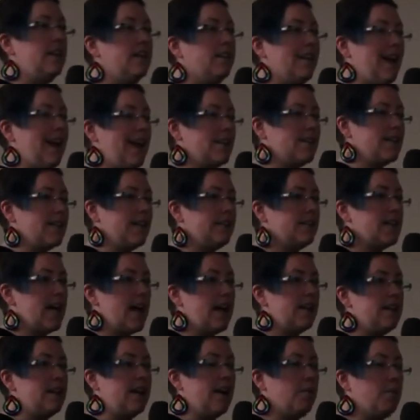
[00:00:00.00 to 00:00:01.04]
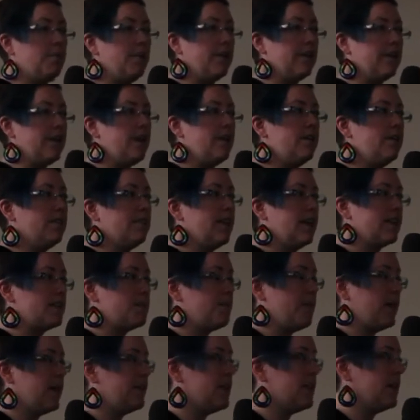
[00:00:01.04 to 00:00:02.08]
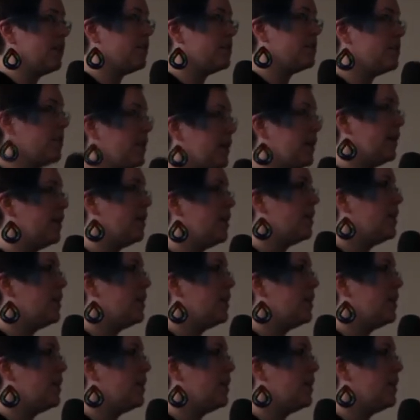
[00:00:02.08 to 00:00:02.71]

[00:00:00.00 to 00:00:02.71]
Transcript: Lac St. Anne in Alberta. That's my territory.